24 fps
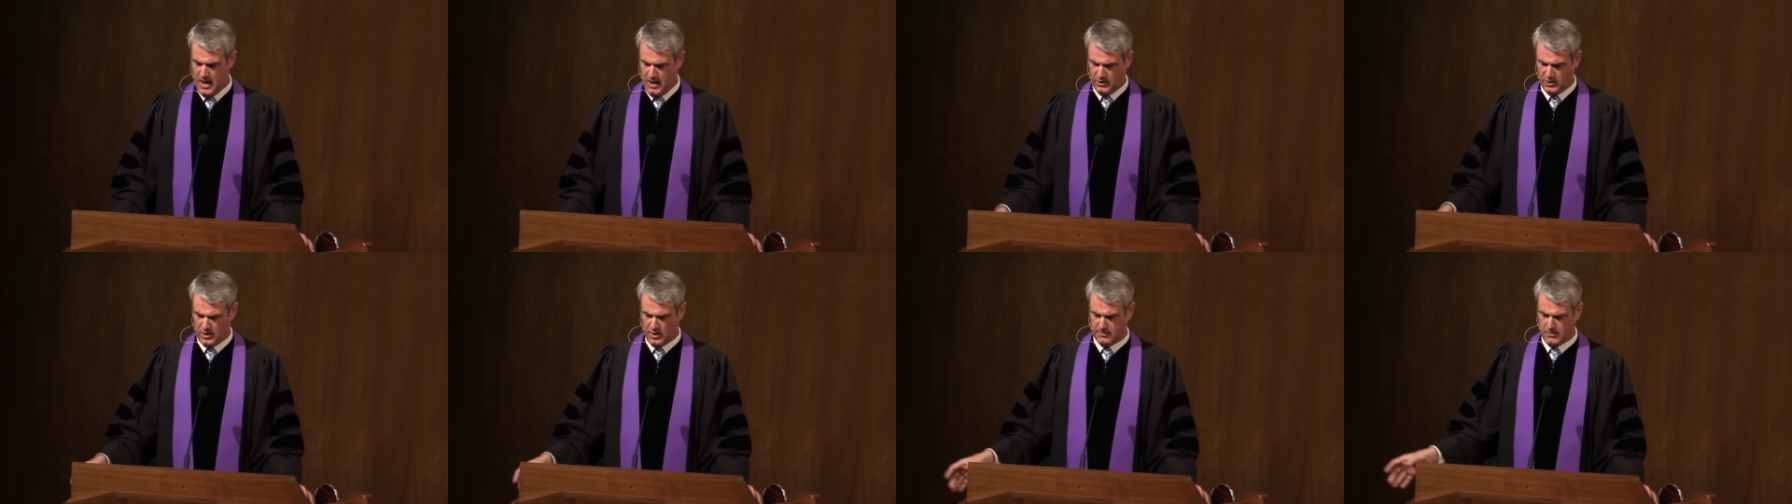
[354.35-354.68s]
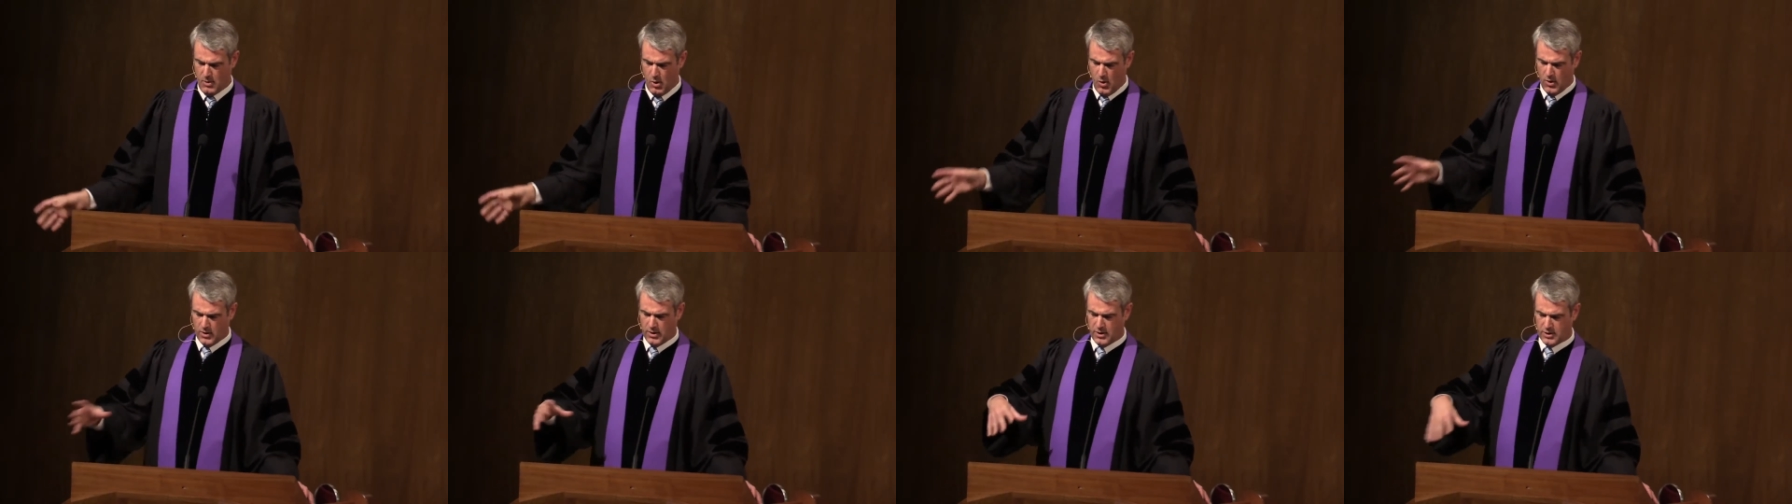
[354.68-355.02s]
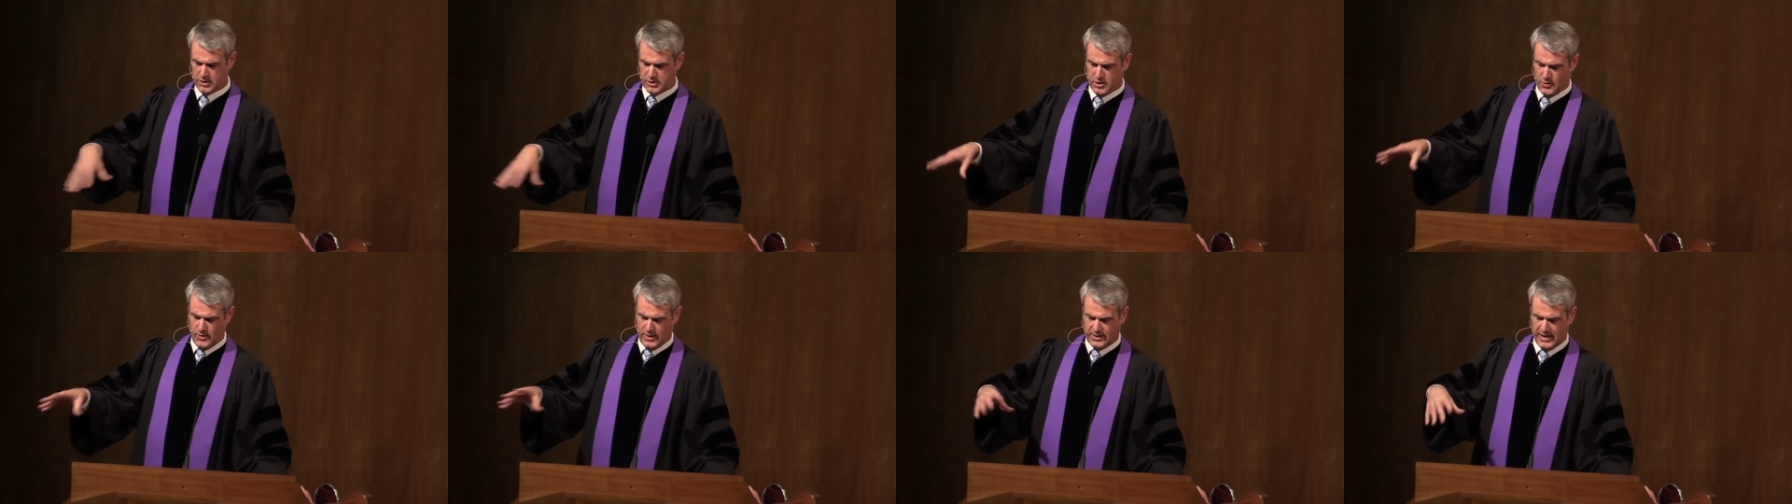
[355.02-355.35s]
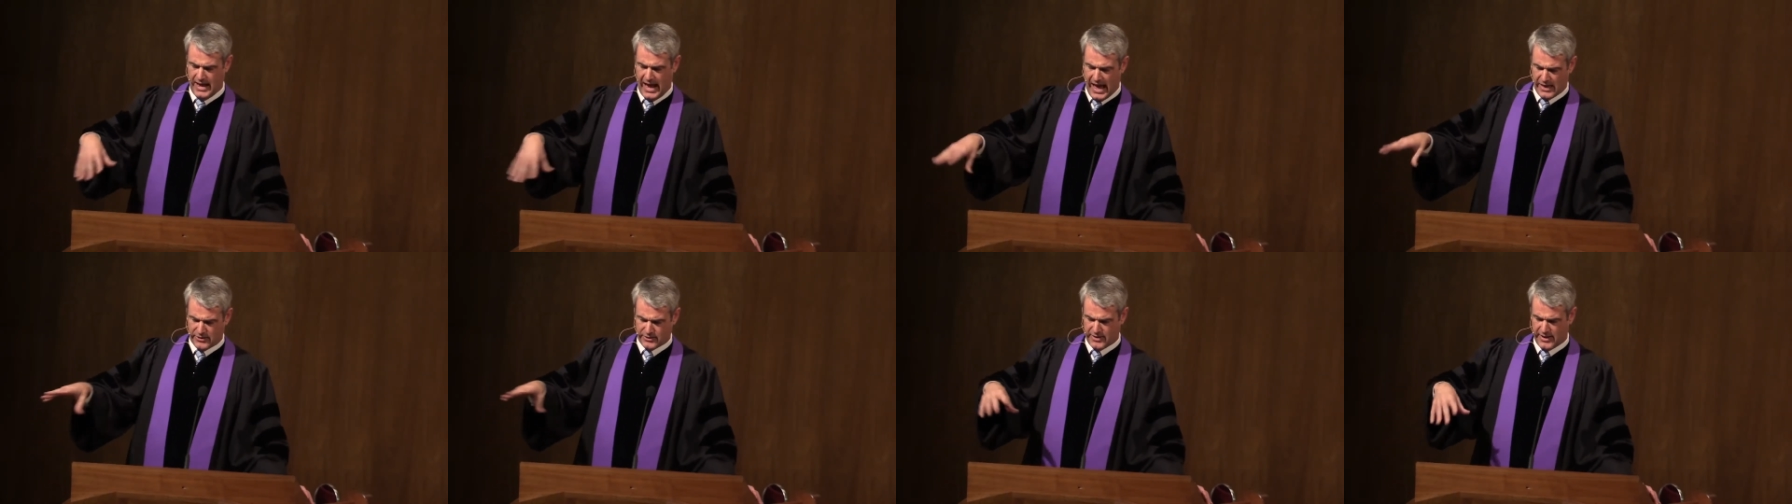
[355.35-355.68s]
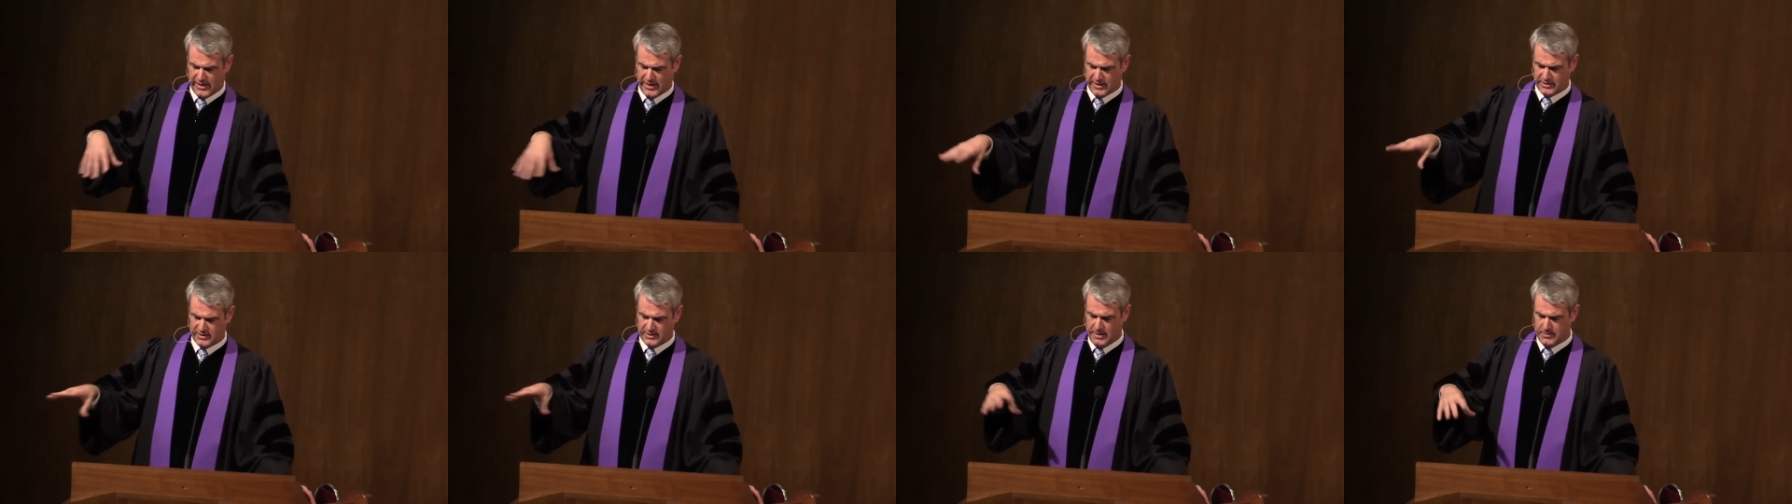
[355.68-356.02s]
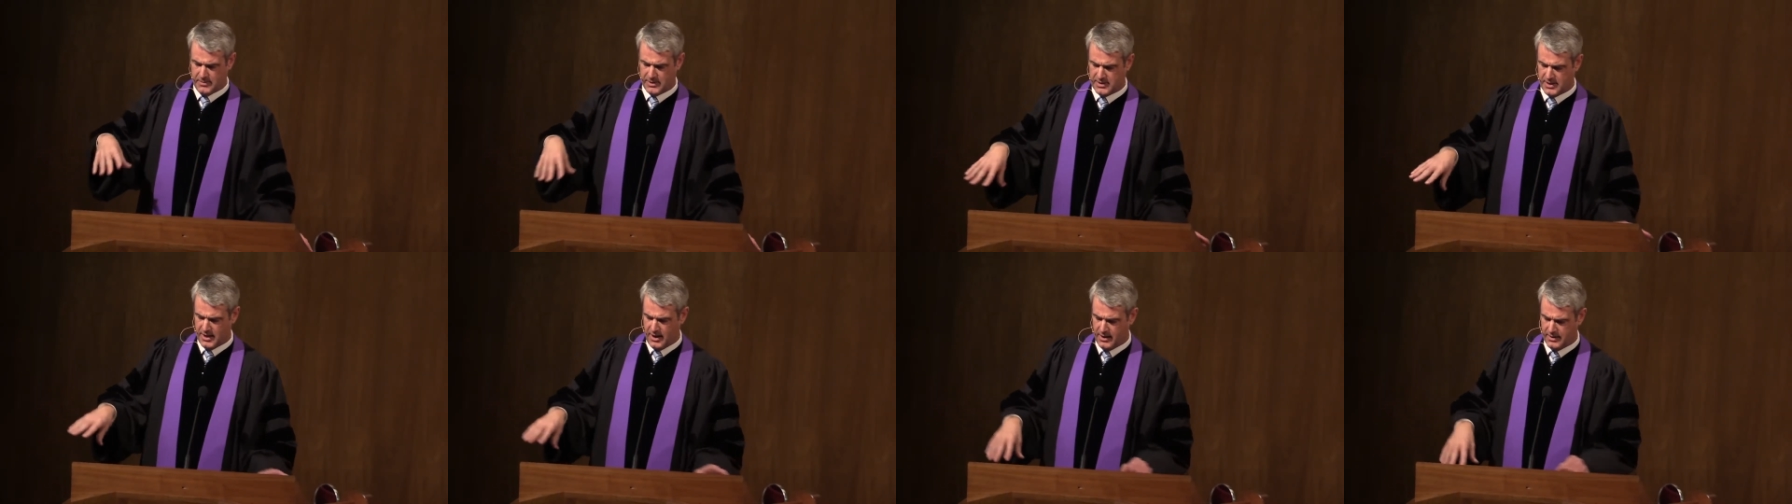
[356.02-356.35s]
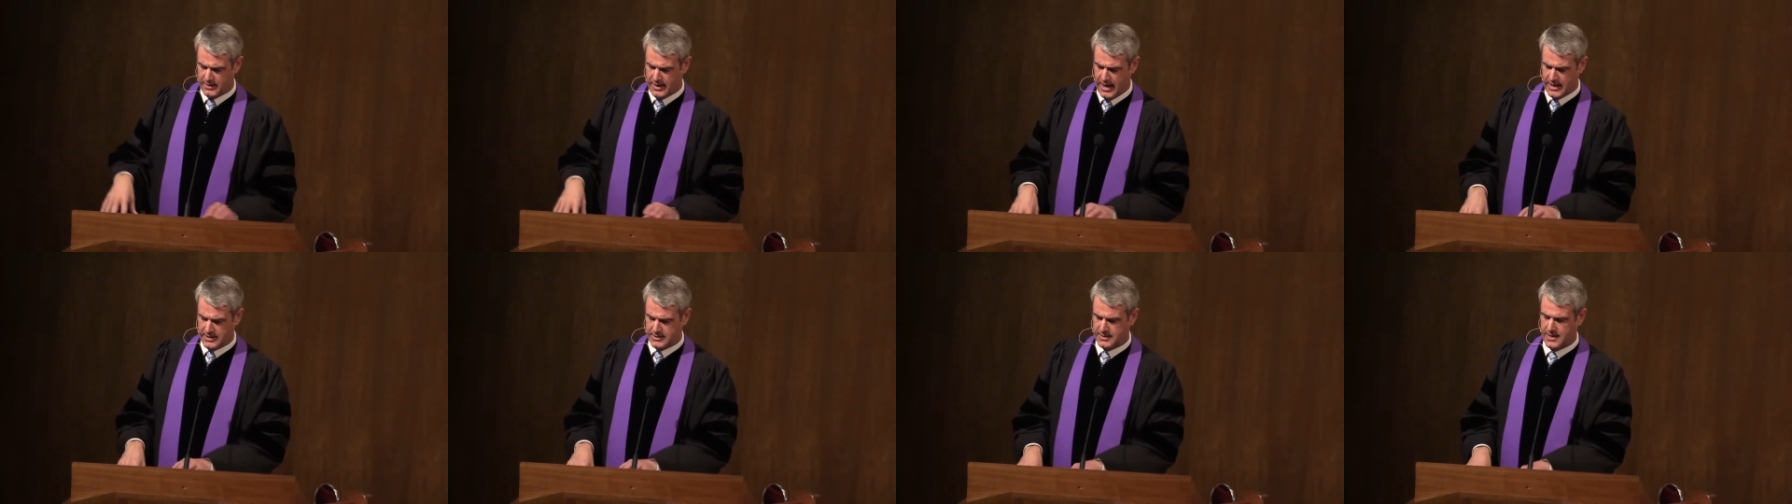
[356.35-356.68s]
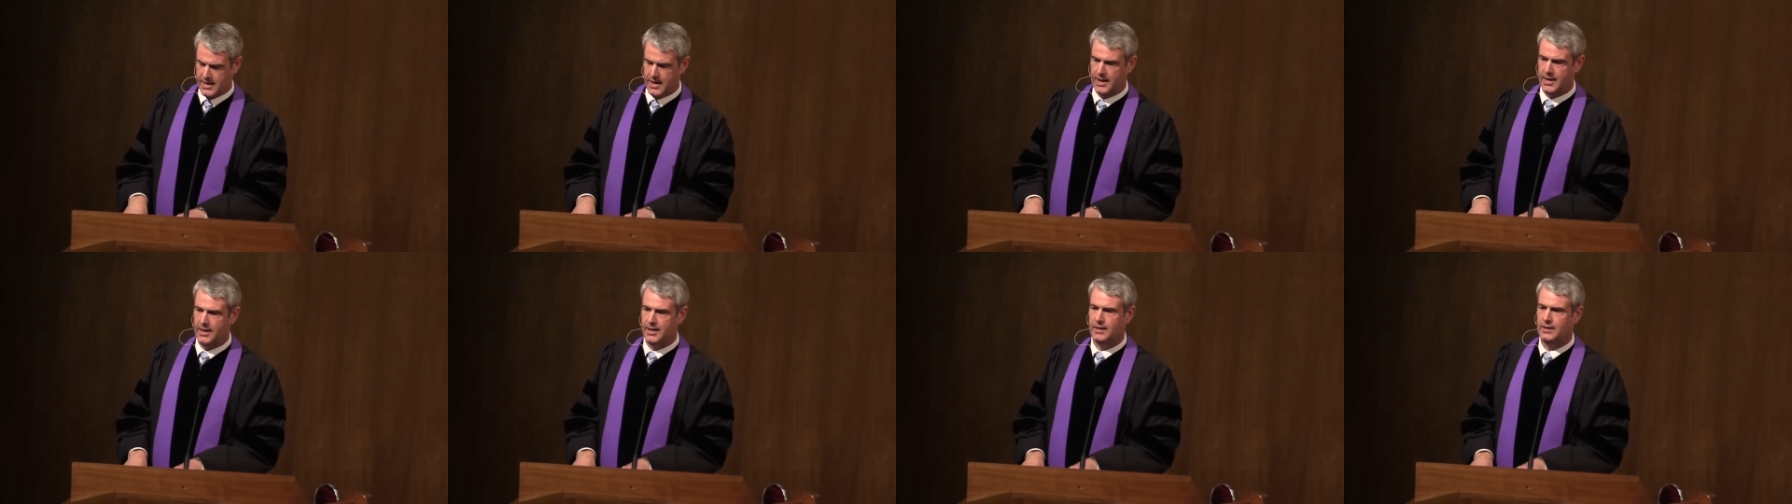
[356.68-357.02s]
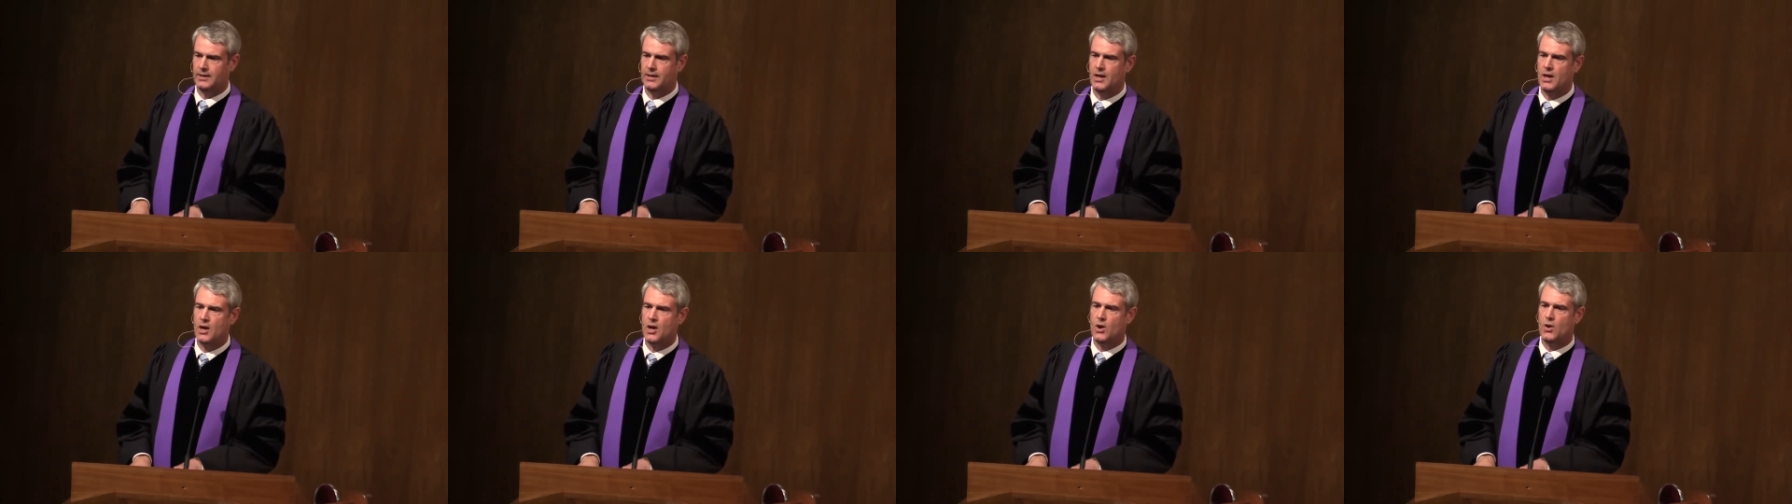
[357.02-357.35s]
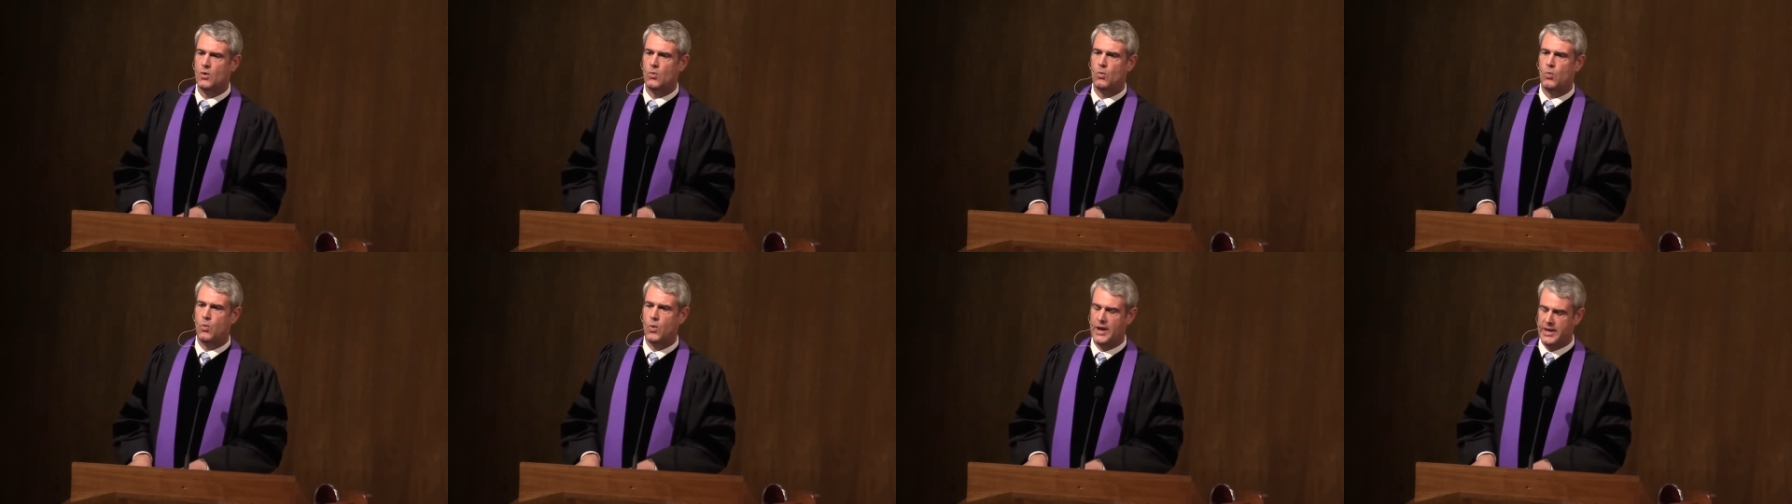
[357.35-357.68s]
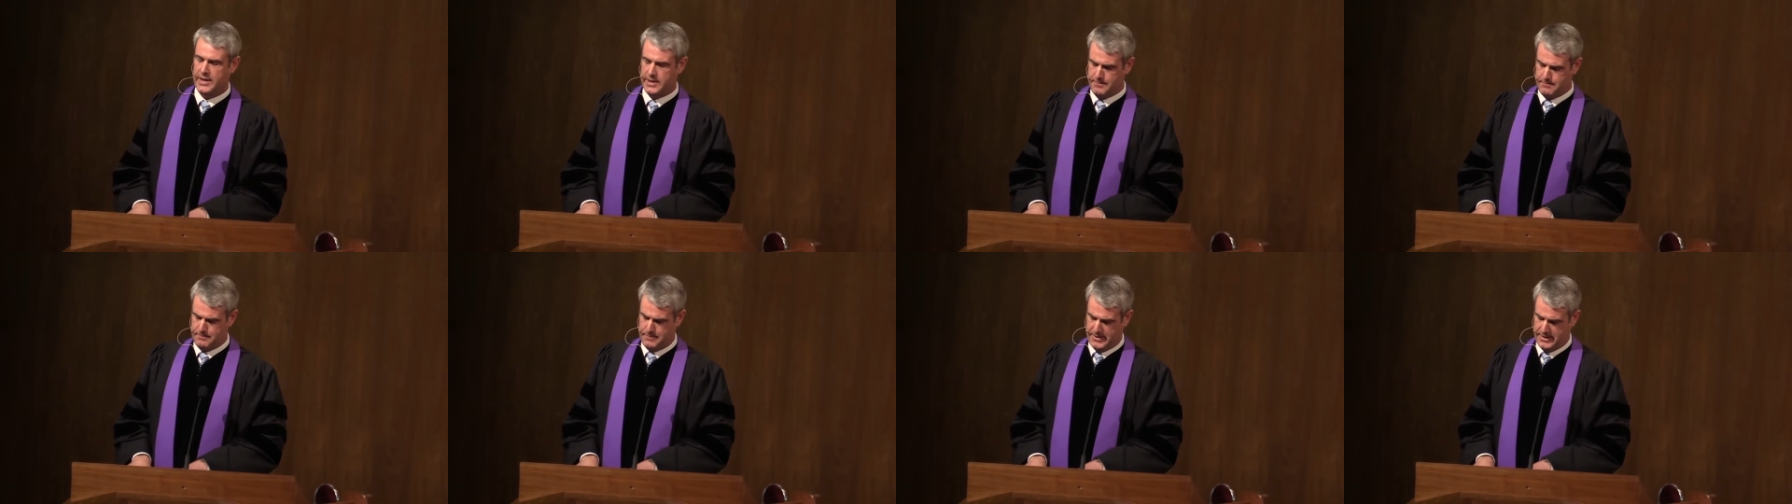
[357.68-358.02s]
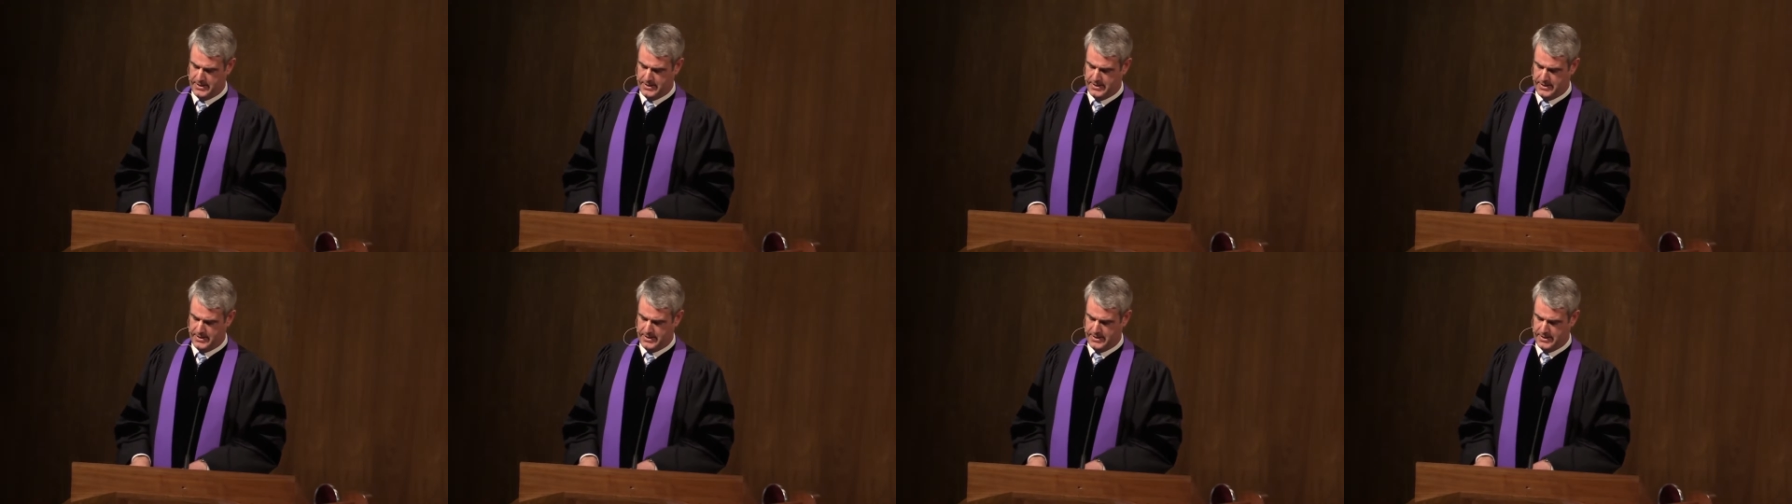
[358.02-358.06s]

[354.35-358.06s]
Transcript: The mourners who had gathered at the cemetery that day weep.